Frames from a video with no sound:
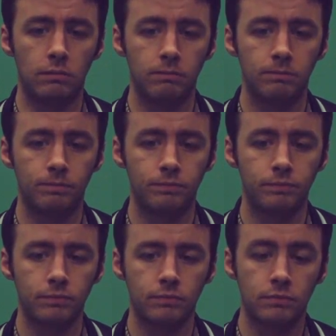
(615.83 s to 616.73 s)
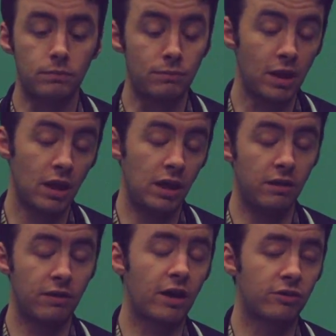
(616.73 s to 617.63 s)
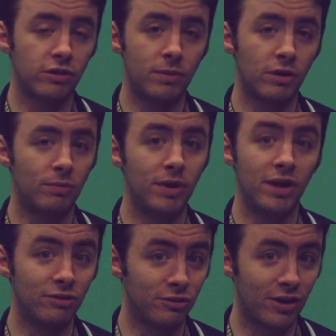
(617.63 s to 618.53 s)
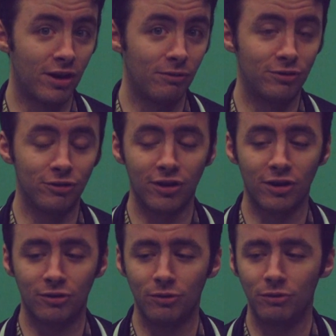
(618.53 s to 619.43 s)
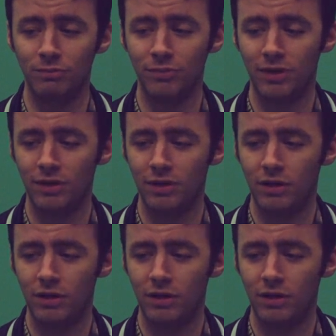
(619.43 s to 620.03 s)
Um, he's actually about to be an Eagle Scout, which is kind of cool.